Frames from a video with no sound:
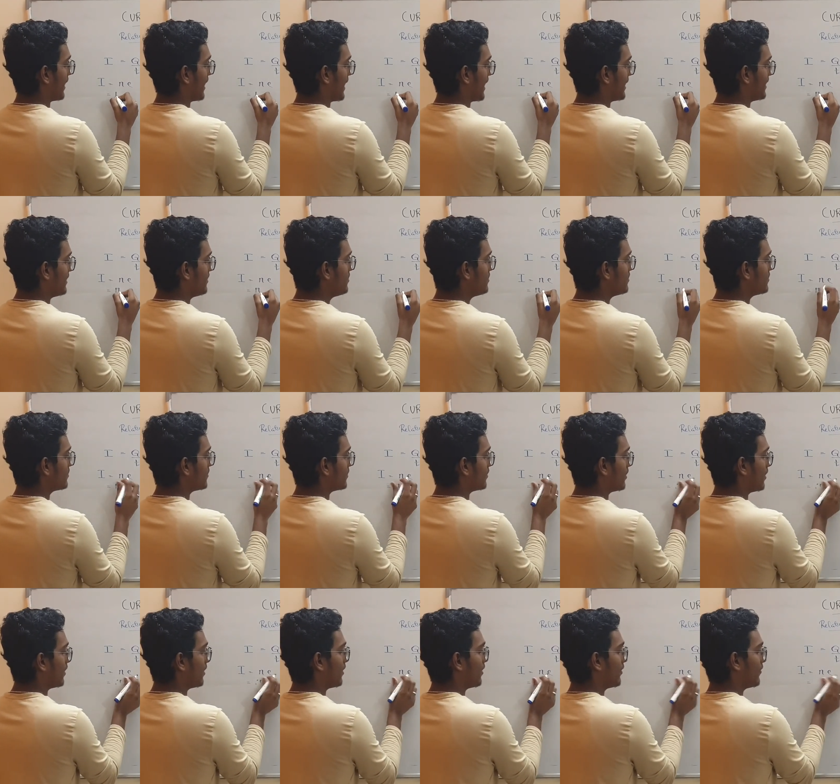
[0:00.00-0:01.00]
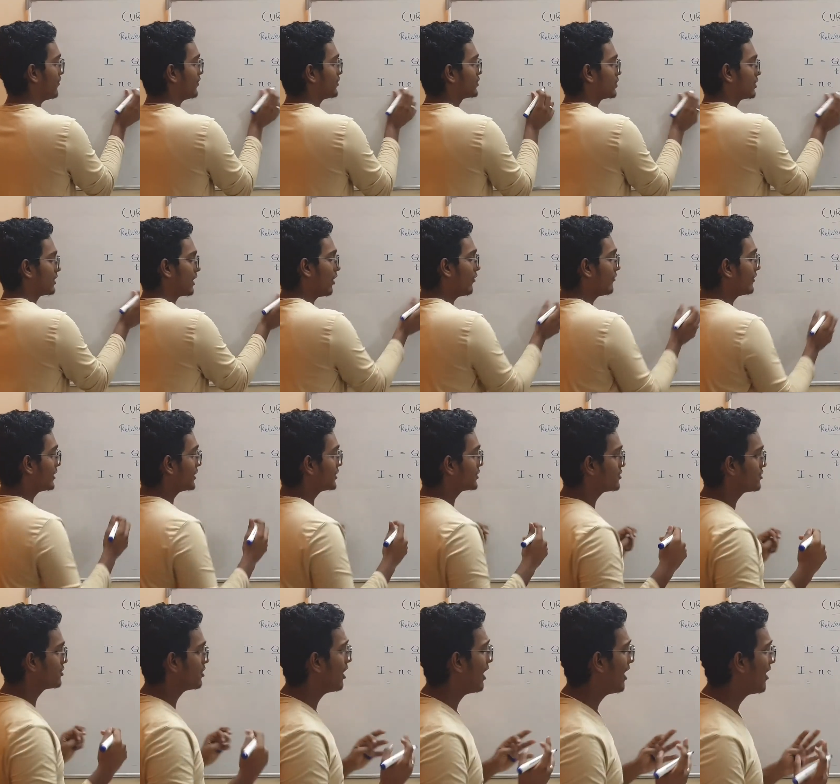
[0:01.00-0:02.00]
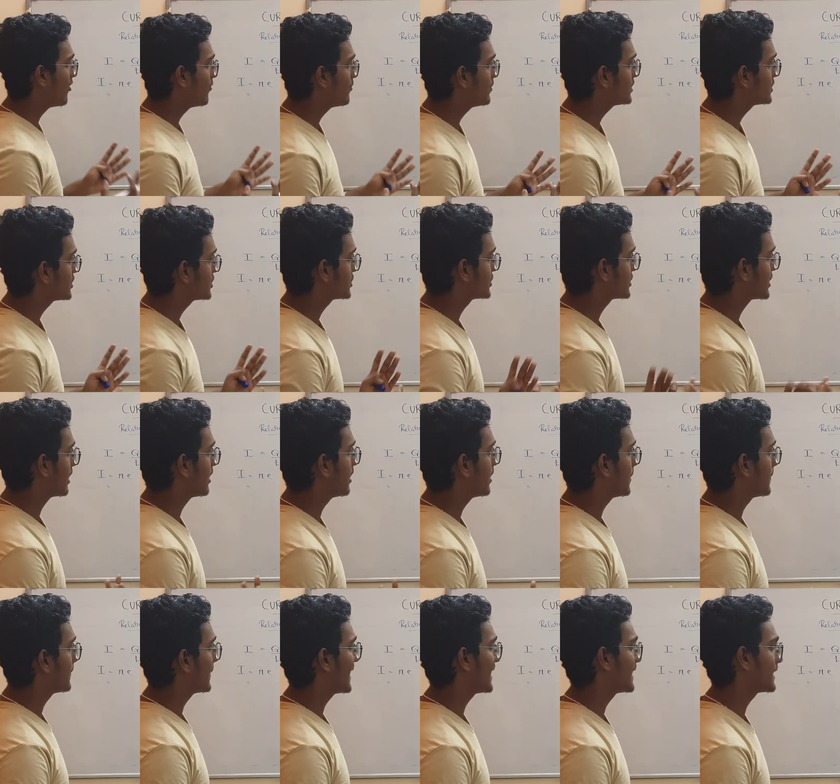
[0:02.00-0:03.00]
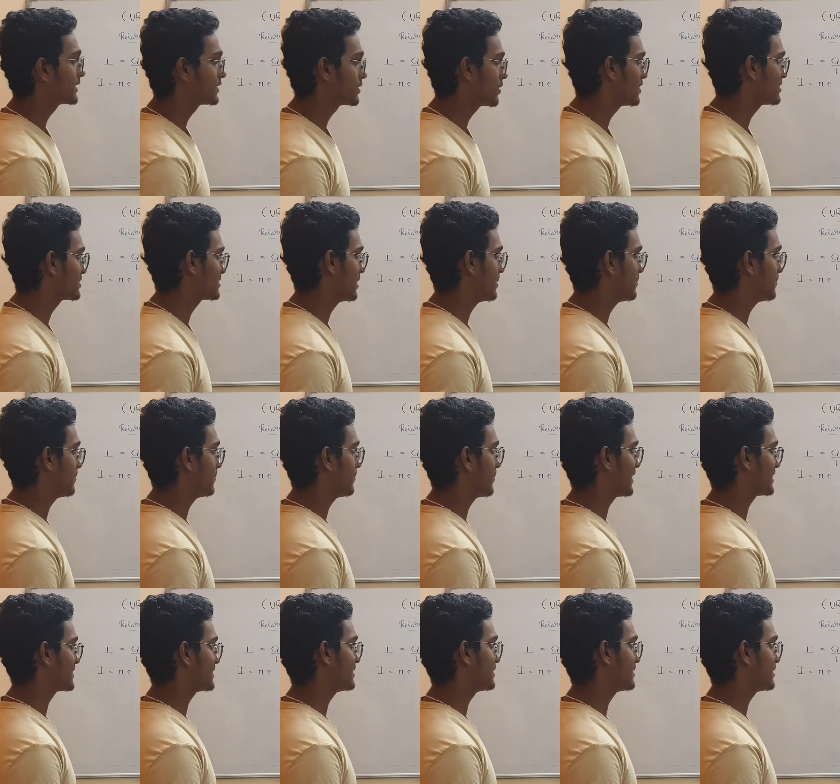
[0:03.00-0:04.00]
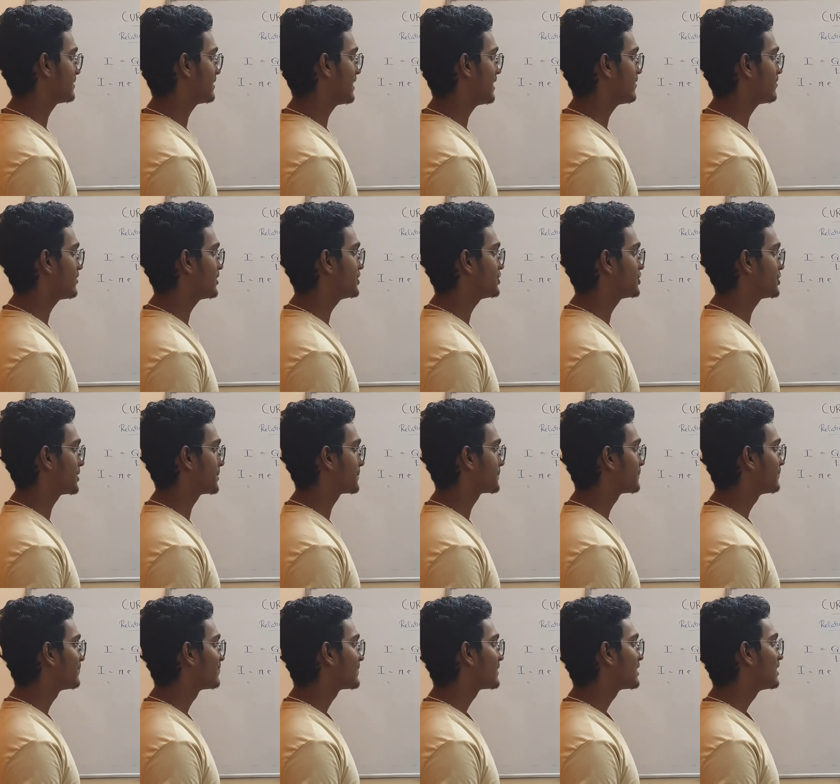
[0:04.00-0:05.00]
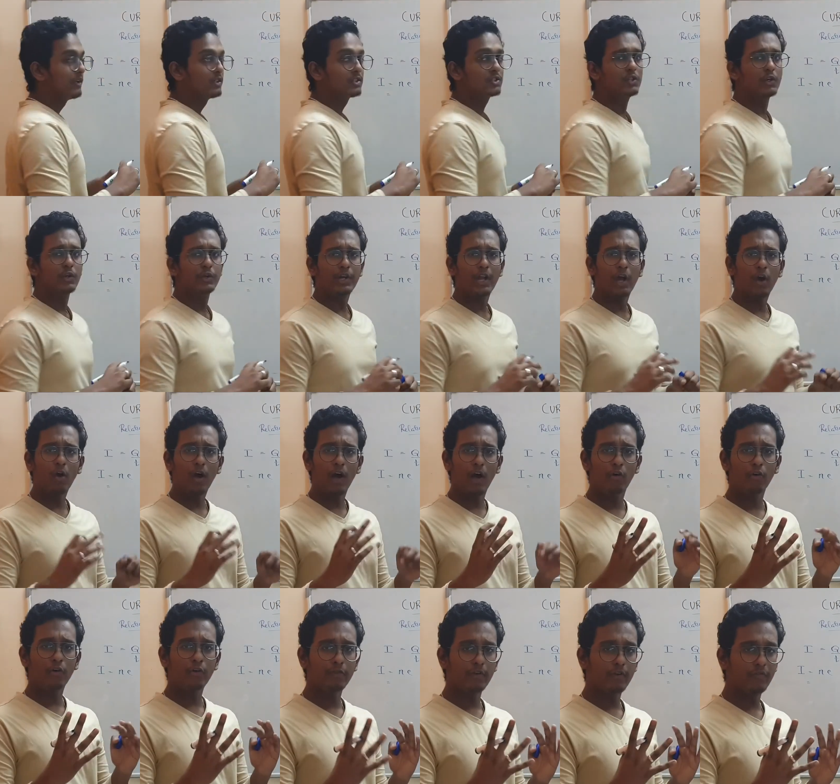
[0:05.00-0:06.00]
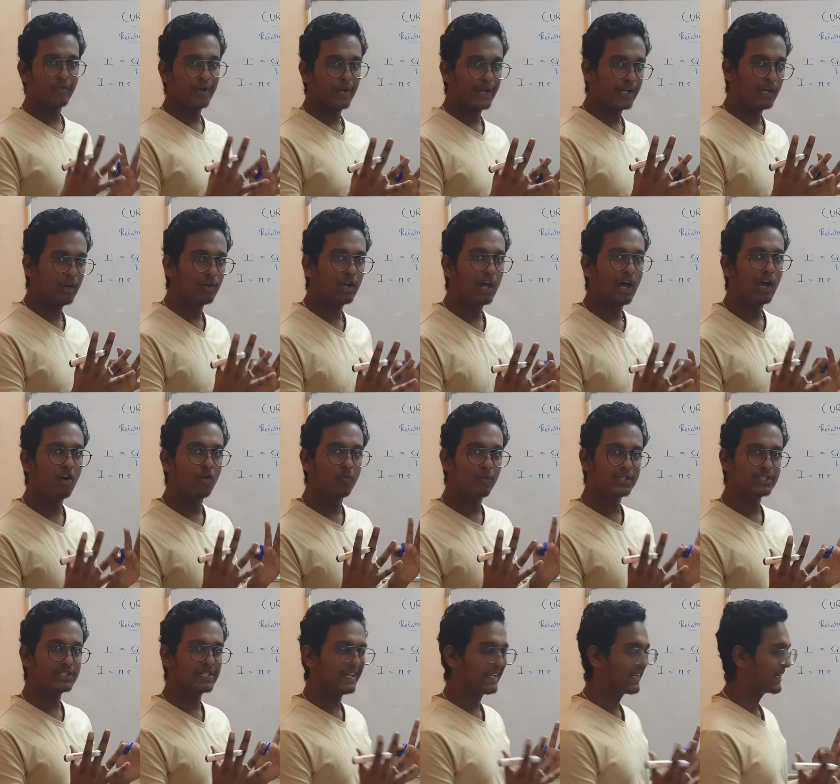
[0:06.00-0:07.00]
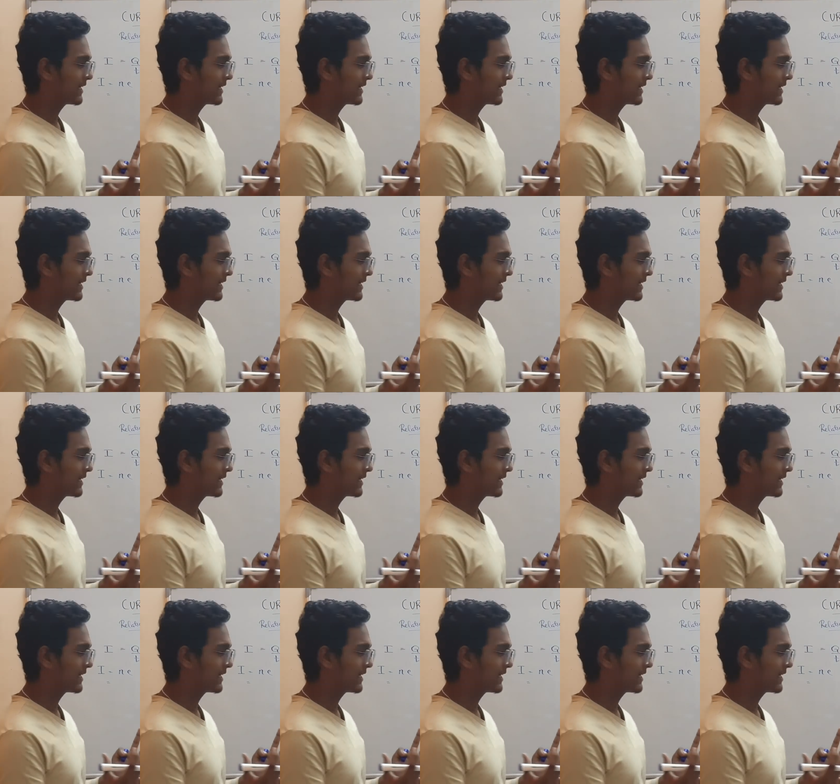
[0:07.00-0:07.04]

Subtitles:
N. So now we need to know how much electrons are present in that region. So now how do we find out how much